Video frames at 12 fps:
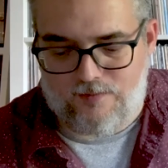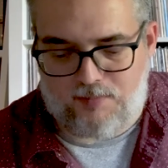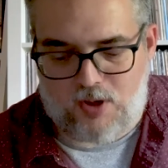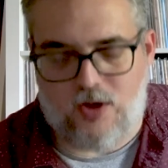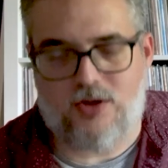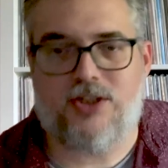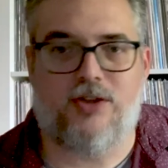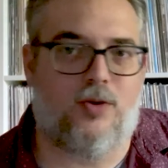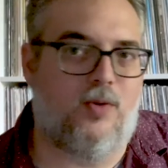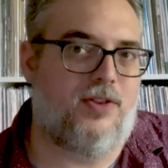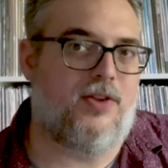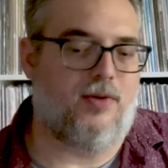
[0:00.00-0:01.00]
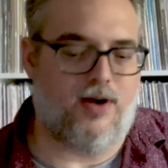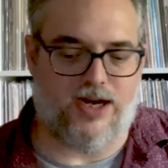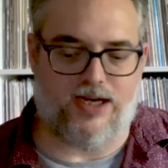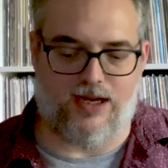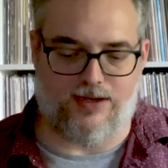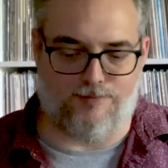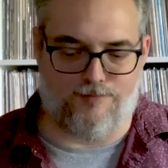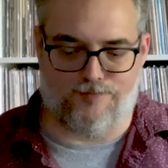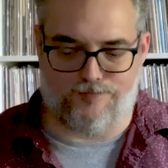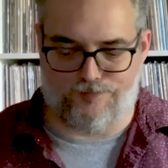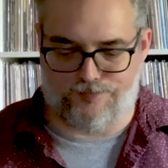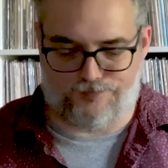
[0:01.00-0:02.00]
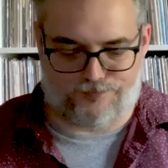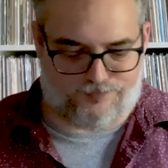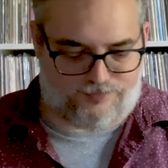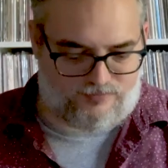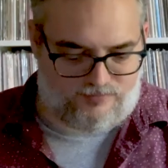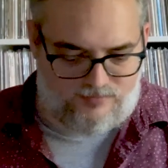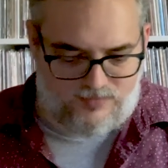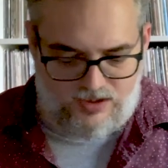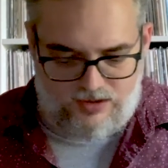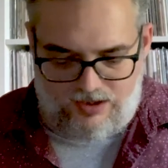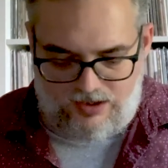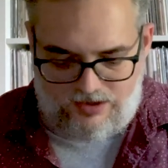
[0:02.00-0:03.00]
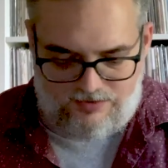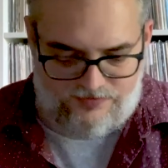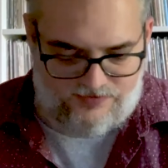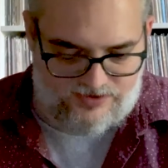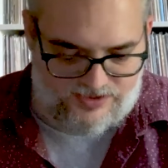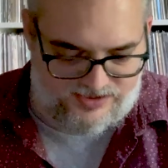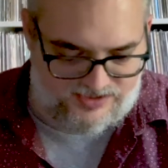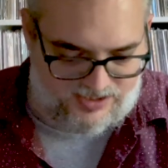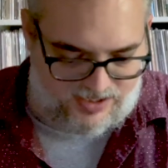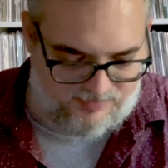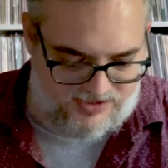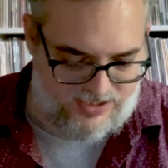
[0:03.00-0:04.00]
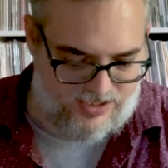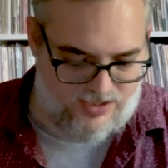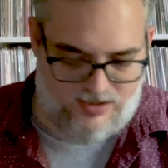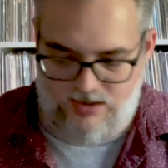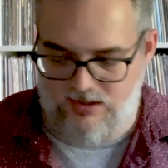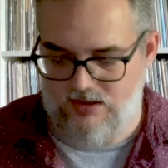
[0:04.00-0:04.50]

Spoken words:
personal with the ranking for this top 10.